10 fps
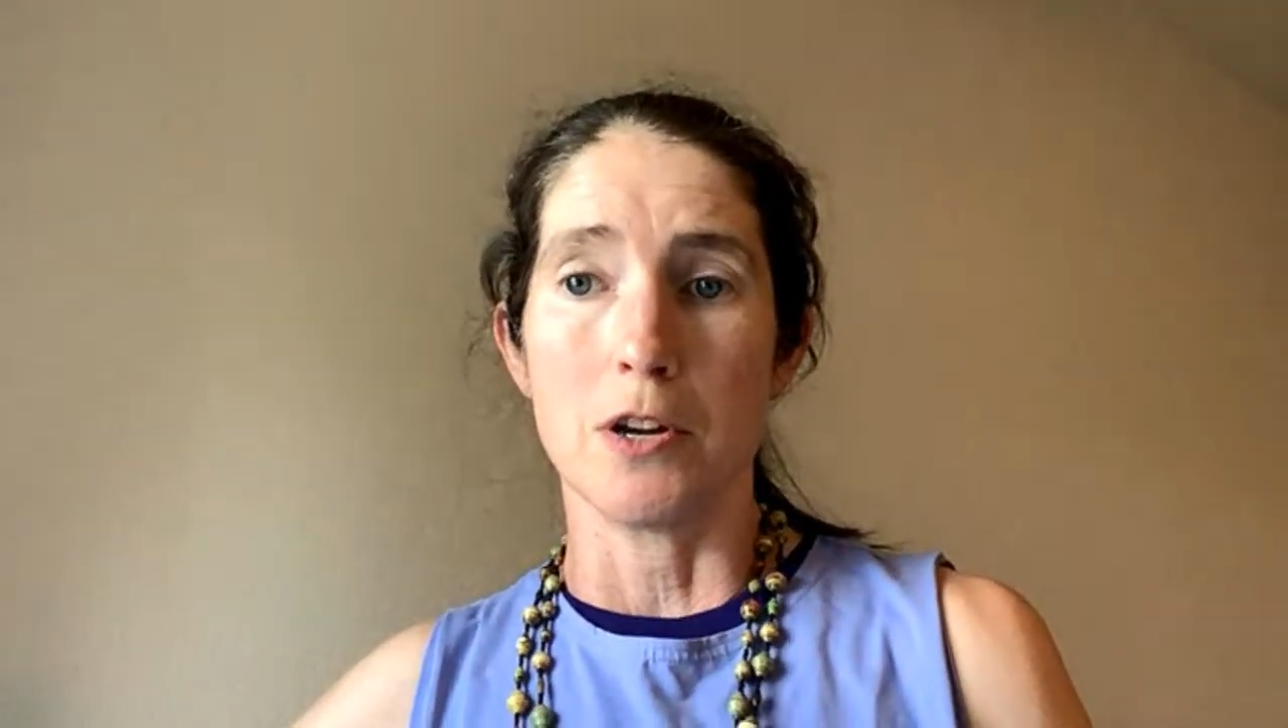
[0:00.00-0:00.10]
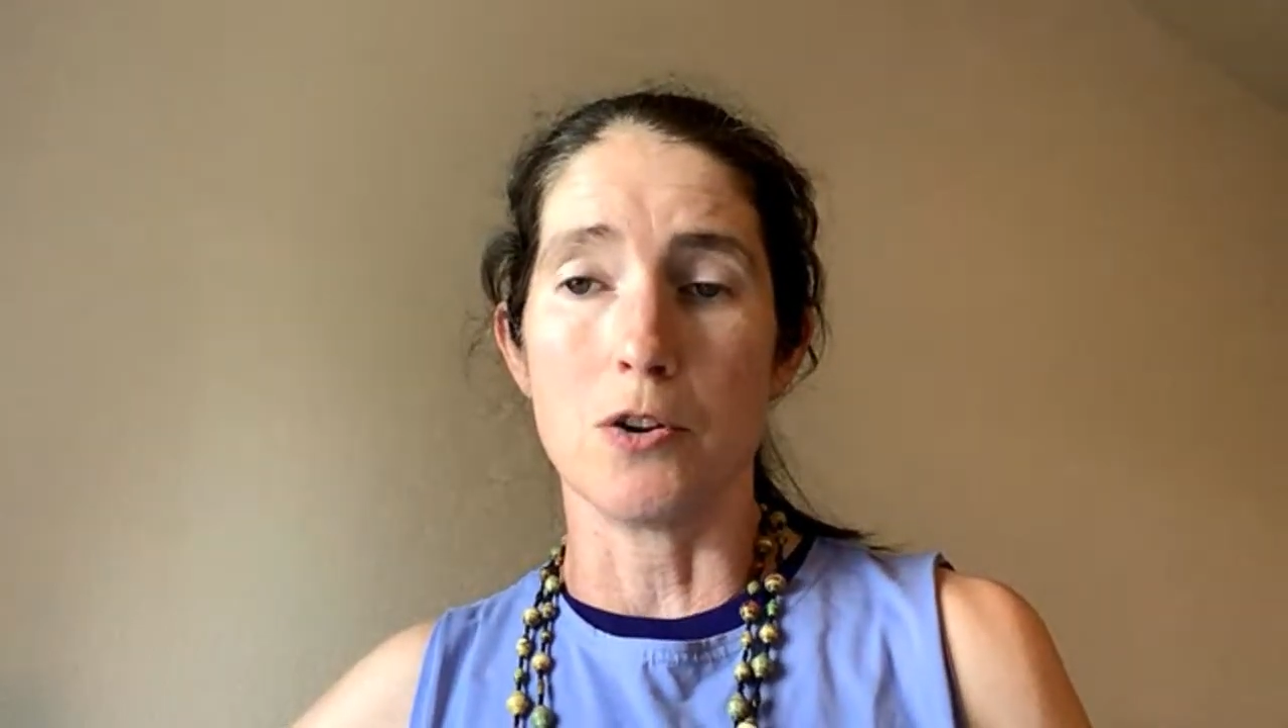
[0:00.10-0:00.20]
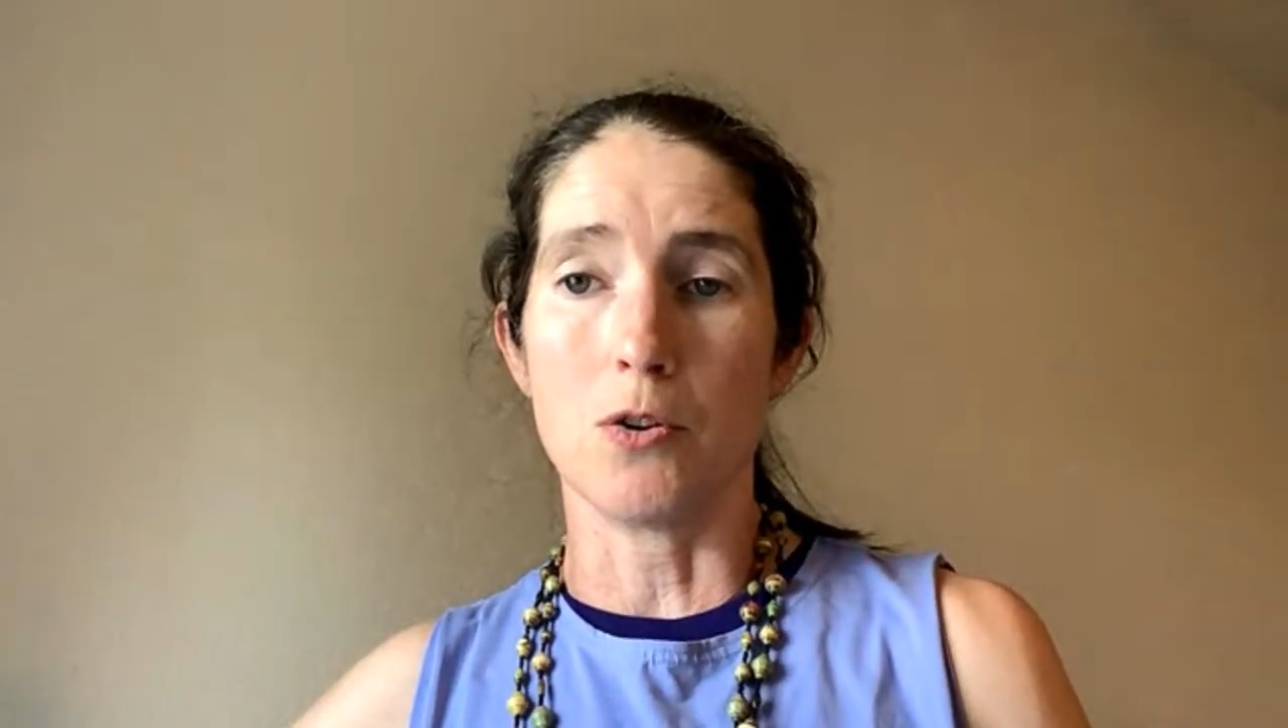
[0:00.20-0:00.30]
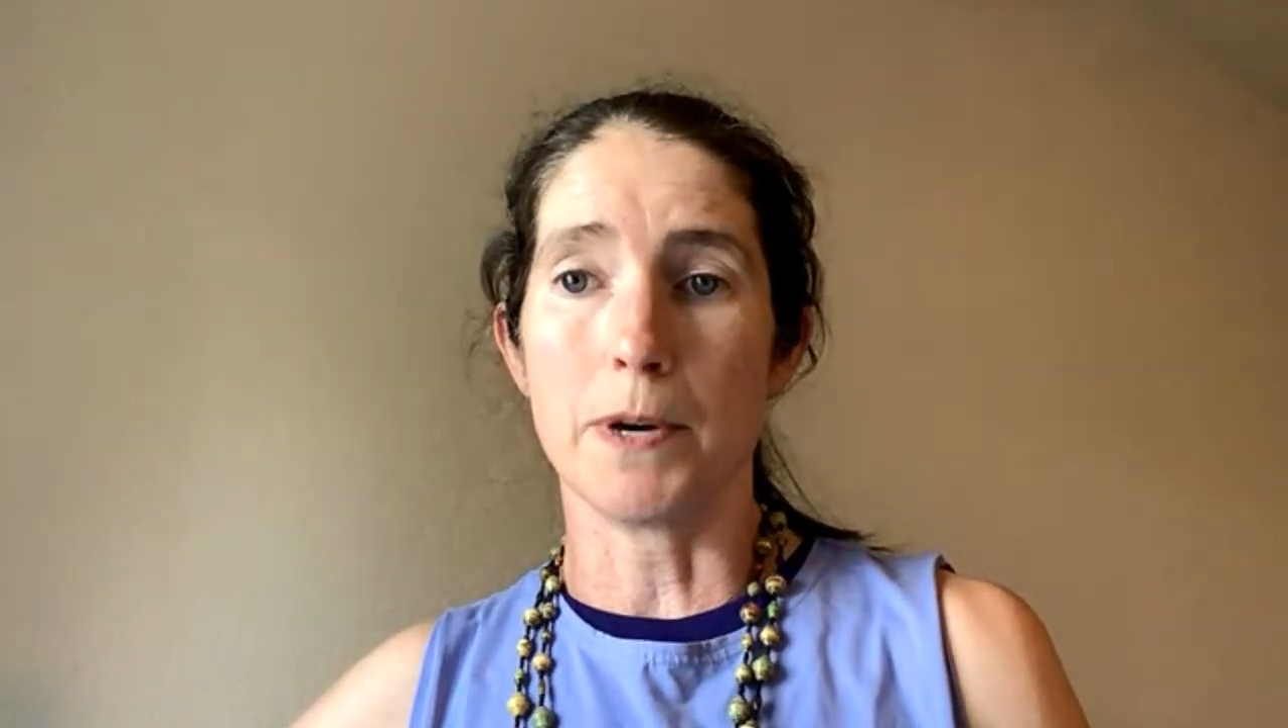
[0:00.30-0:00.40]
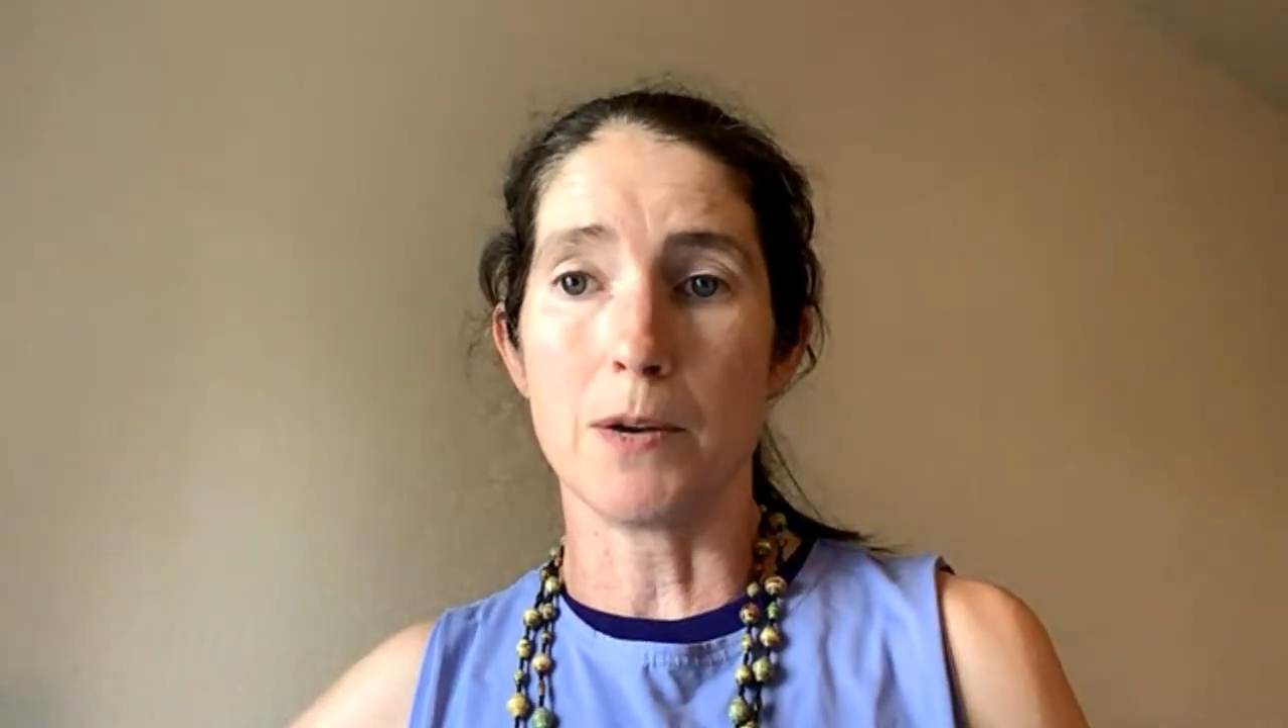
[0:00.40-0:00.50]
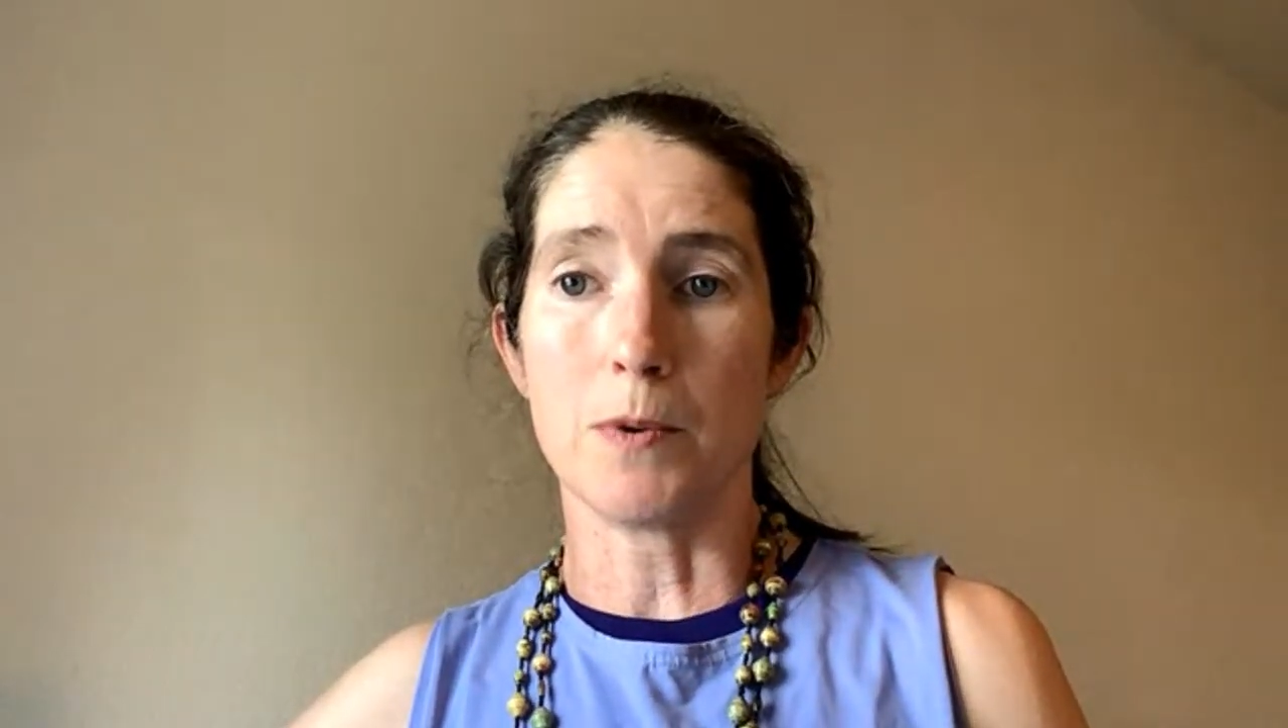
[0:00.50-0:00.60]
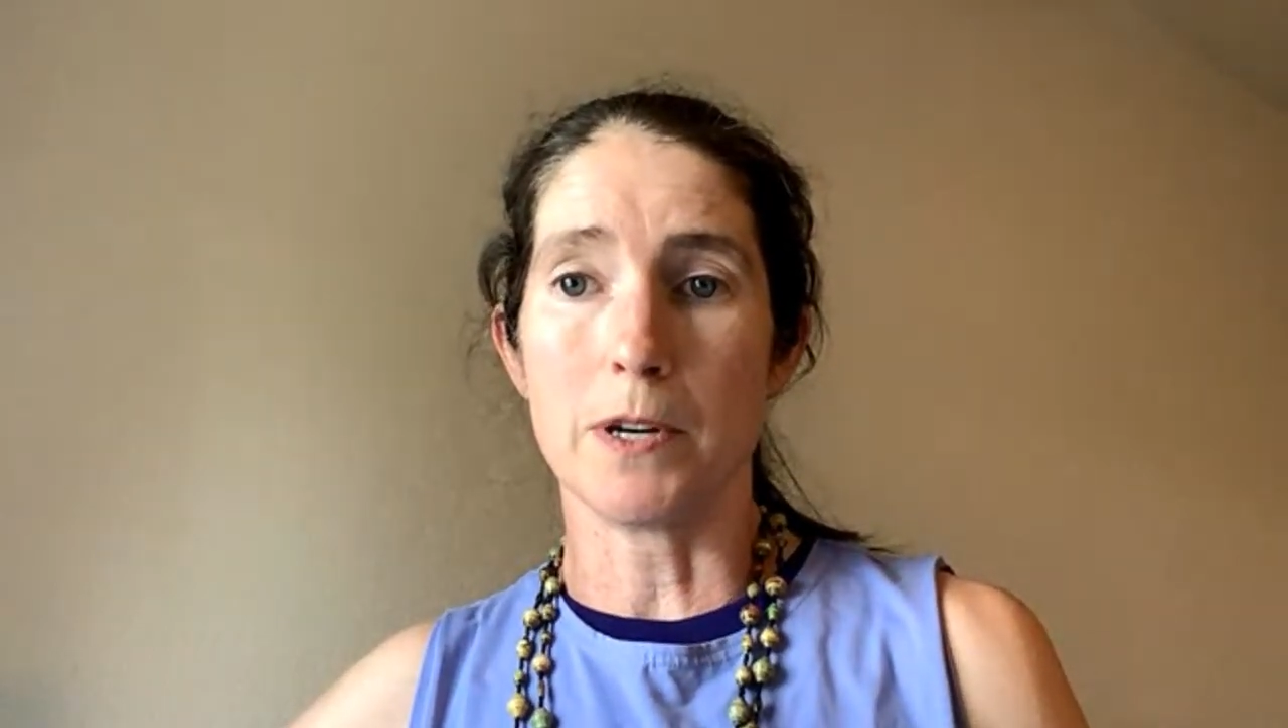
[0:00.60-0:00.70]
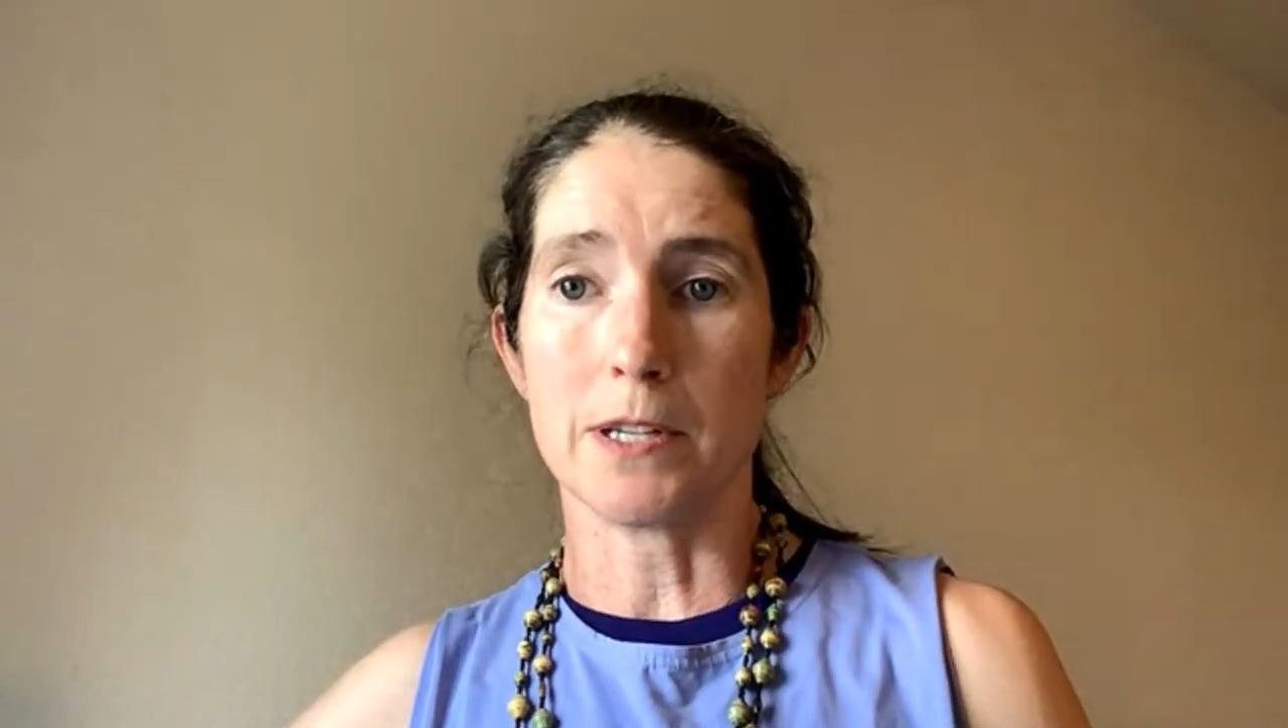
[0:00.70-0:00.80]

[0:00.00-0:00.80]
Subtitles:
nobody would